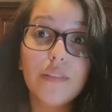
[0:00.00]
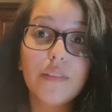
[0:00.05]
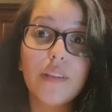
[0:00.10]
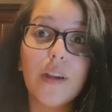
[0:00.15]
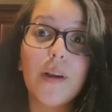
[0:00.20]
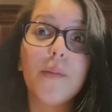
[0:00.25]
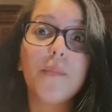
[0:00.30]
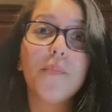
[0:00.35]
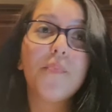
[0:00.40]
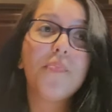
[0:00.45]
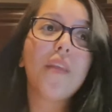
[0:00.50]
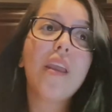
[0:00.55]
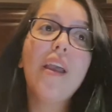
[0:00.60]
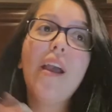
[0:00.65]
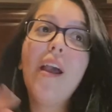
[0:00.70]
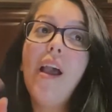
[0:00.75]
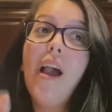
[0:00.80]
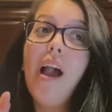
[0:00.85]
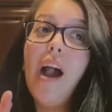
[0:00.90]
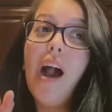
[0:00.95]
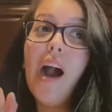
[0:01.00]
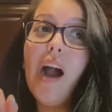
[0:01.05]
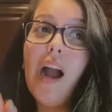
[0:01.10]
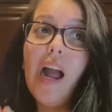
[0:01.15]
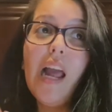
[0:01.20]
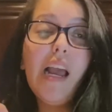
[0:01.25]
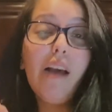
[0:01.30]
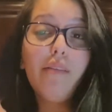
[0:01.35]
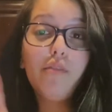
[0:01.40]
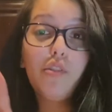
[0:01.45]
So I
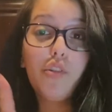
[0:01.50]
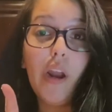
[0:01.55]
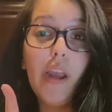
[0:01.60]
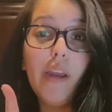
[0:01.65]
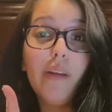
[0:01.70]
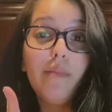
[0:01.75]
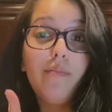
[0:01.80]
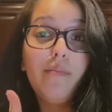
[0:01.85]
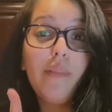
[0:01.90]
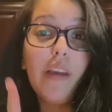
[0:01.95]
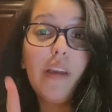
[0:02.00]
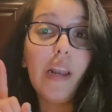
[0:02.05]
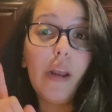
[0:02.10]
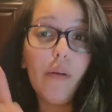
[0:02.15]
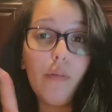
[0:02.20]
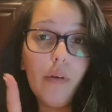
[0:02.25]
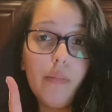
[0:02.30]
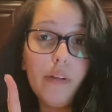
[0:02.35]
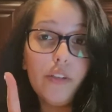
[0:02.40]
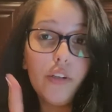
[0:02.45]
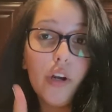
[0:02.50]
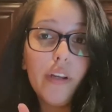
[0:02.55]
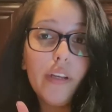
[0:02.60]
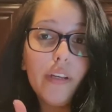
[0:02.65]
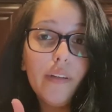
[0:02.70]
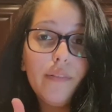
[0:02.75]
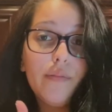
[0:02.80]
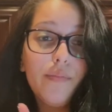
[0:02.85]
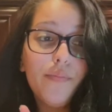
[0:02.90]
have to try it and I will be trying it.